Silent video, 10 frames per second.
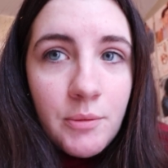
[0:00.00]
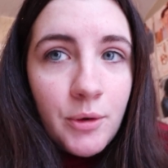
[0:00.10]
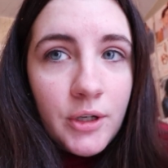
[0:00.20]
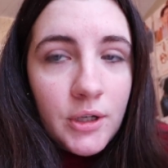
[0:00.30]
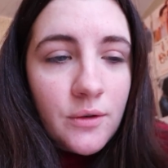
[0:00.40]
the
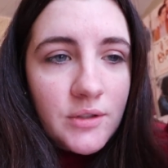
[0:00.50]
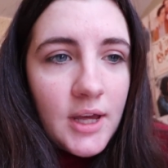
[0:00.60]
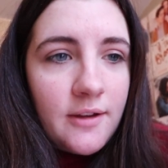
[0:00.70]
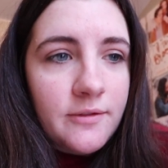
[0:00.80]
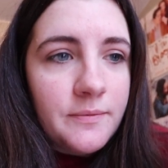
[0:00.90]
book goes
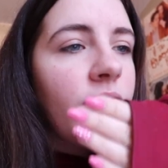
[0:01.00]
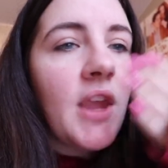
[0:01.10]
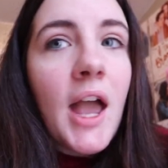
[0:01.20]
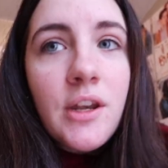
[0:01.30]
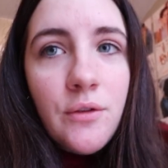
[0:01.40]
live.
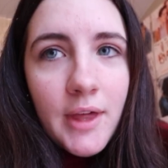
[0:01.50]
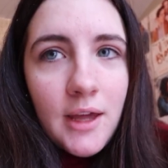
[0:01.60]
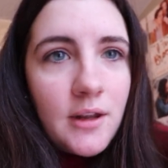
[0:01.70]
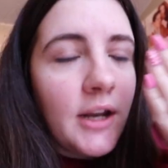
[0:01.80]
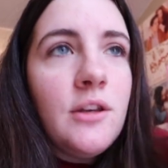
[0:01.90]
I knew that.